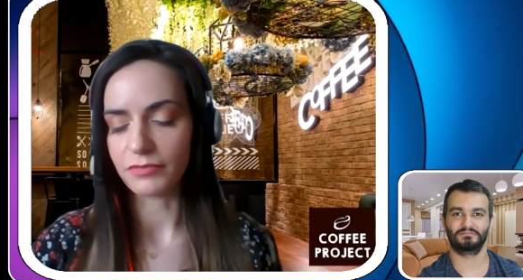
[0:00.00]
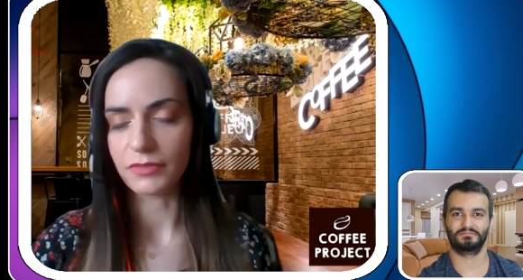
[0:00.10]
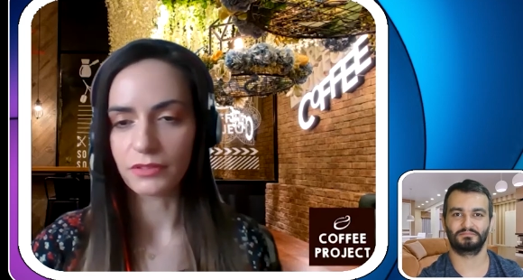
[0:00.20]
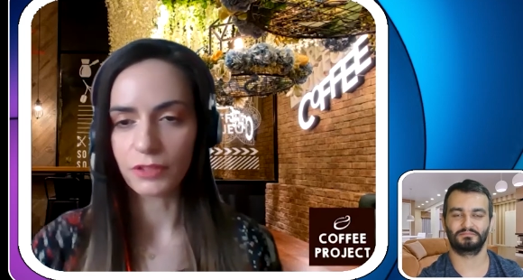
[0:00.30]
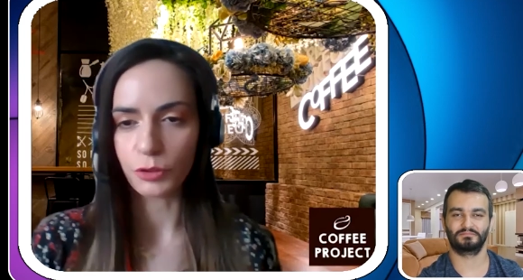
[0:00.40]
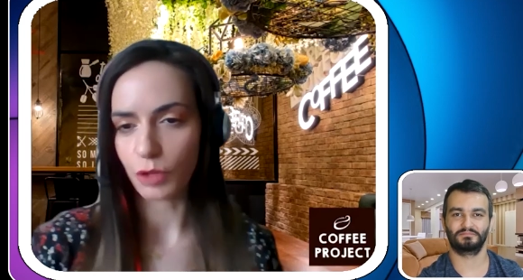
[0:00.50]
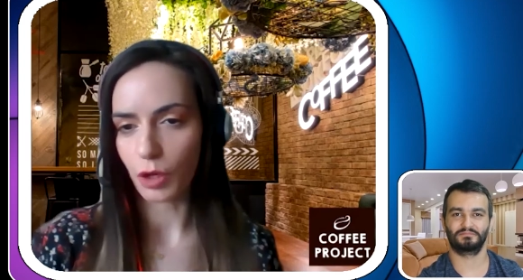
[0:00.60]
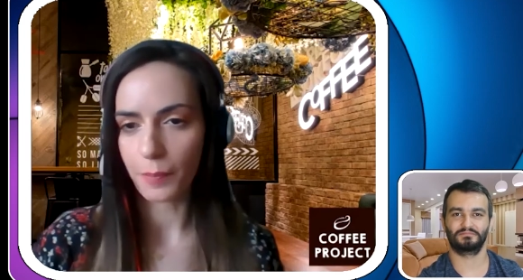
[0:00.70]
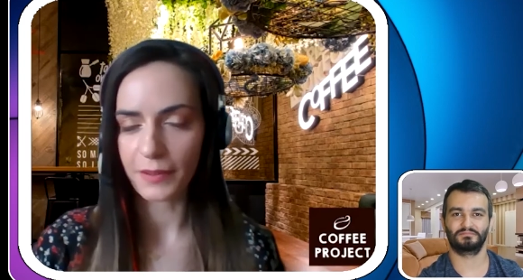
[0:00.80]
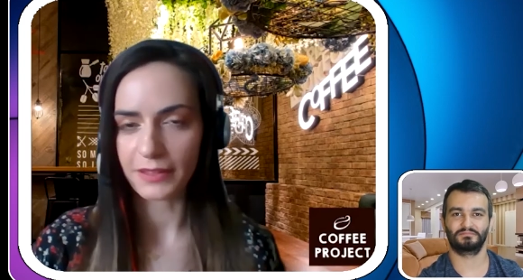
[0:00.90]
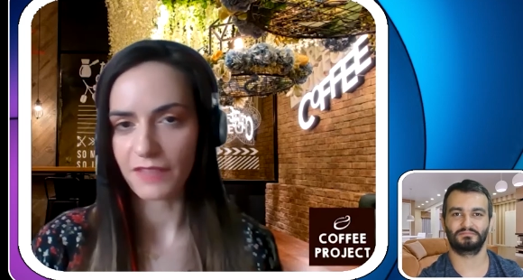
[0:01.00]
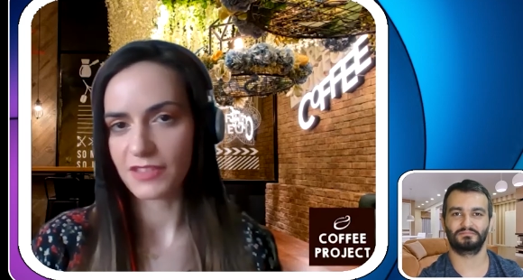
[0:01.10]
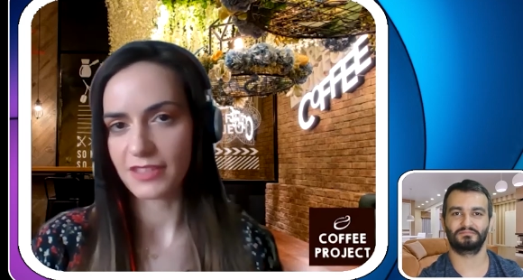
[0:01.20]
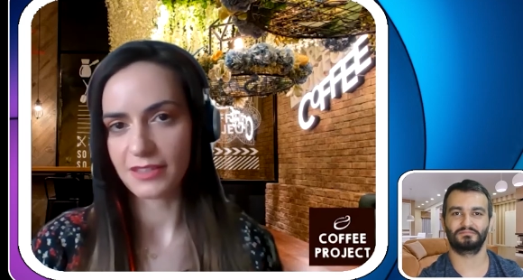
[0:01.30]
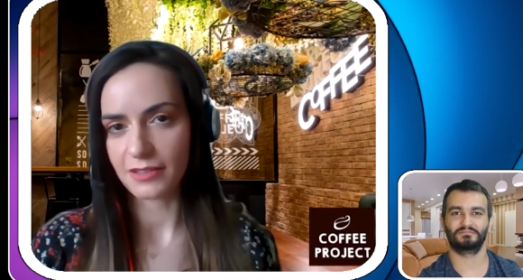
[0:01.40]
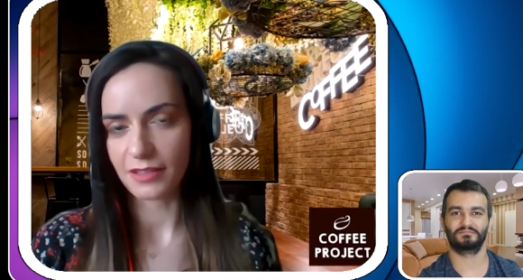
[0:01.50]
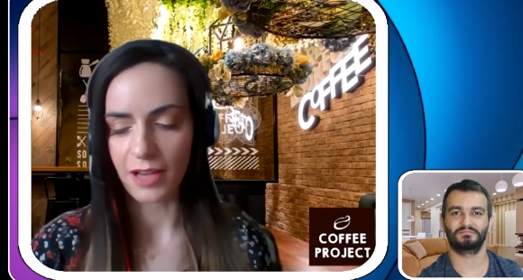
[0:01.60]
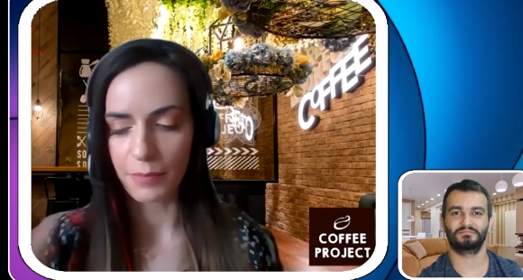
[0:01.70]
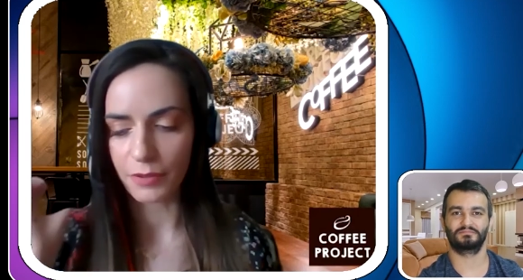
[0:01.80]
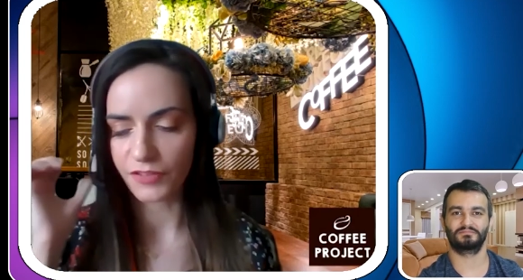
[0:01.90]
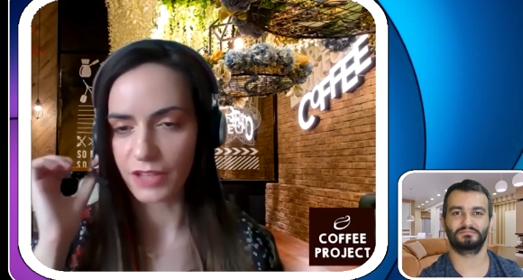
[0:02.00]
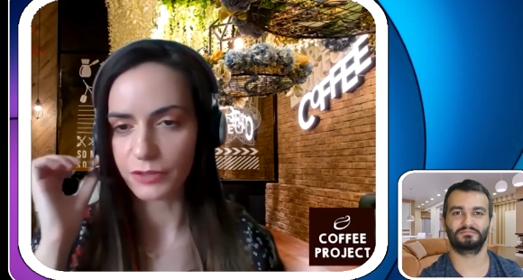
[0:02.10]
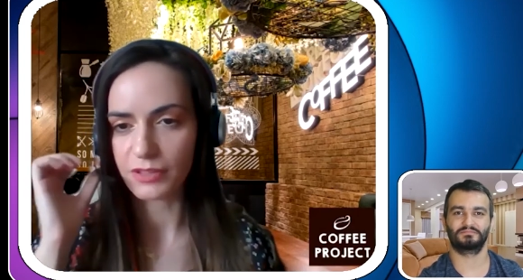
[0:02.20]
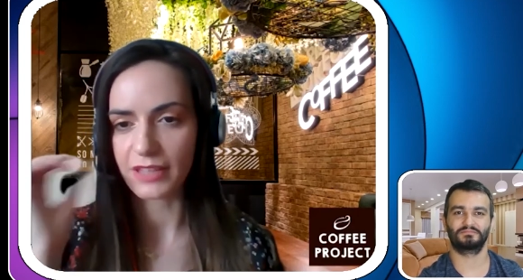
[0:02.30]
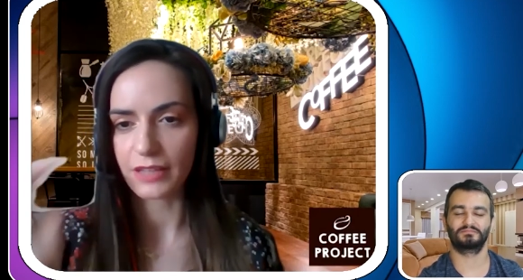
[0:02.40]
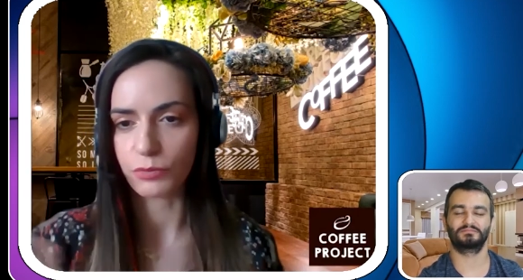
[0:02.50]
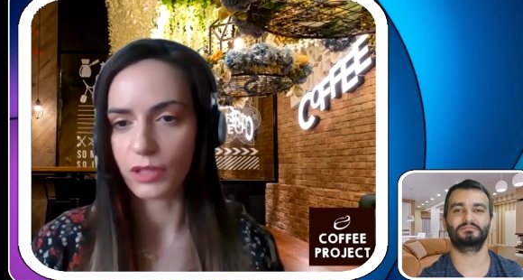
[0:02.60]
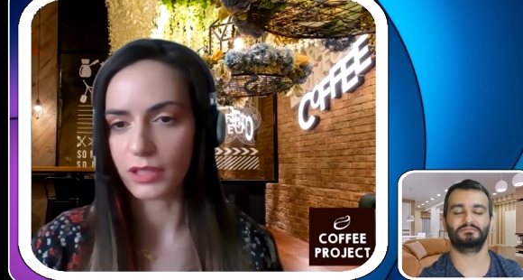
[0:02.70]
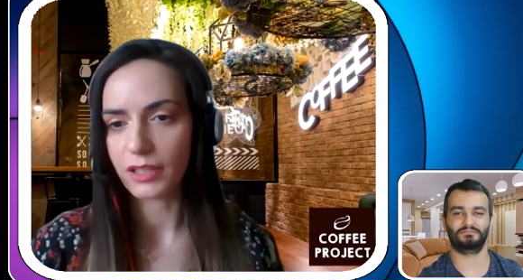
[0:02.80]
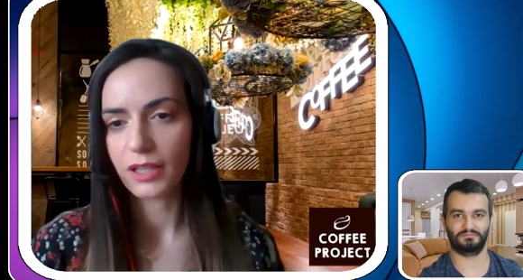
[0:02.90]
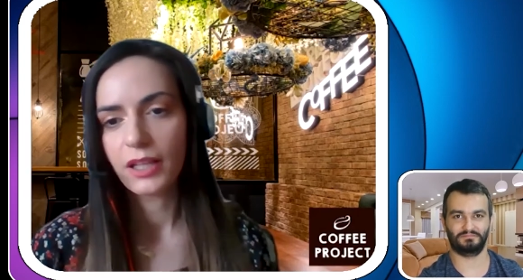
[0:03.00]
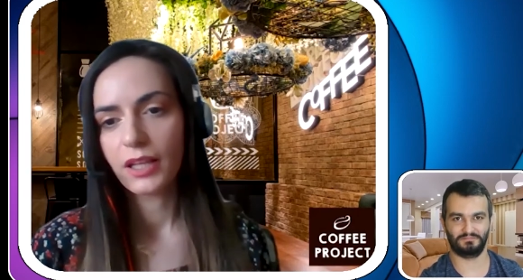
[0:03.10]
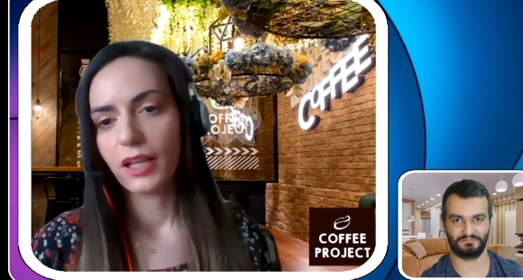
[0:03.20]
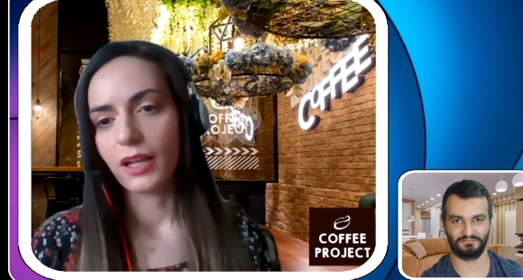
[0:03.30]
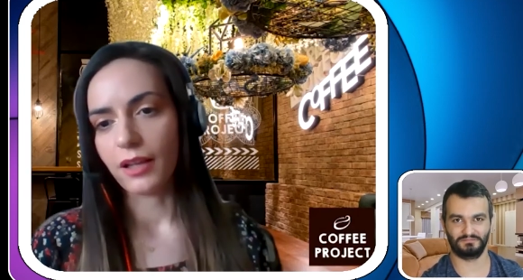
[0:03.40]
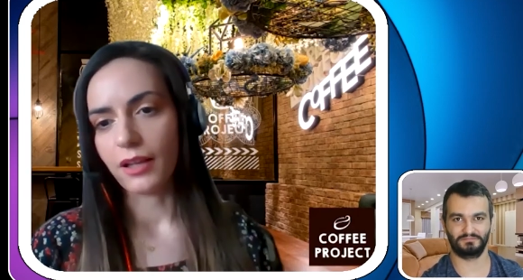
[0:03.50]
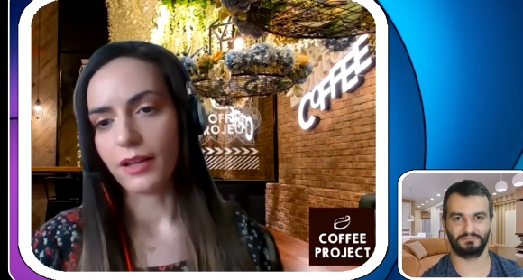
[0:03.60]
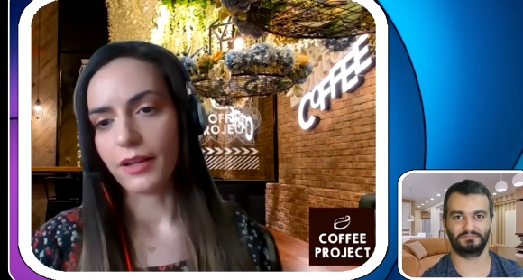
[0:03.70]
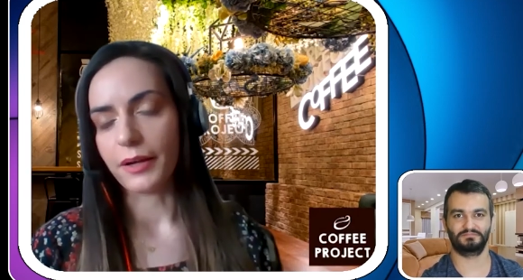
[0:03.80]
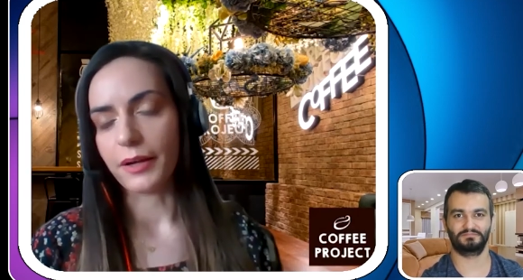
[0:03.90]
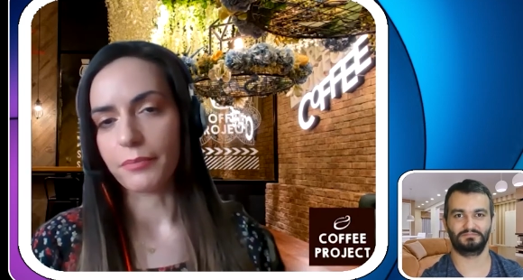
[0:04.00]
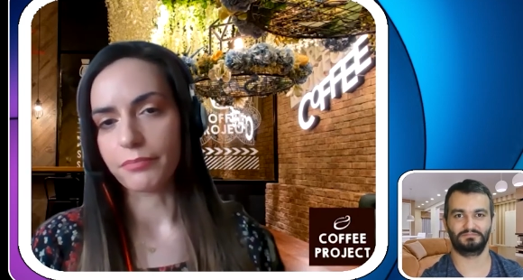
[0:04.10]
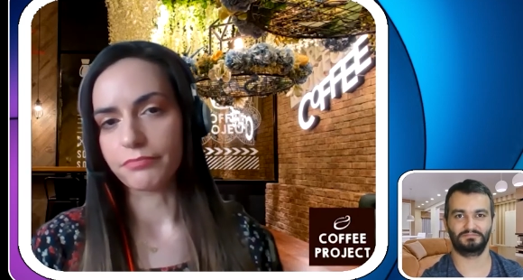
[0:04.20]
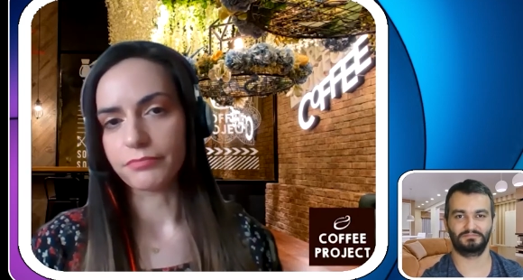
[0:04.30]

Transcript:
Speaker 1: Europe and I visited a couple of countries that were um,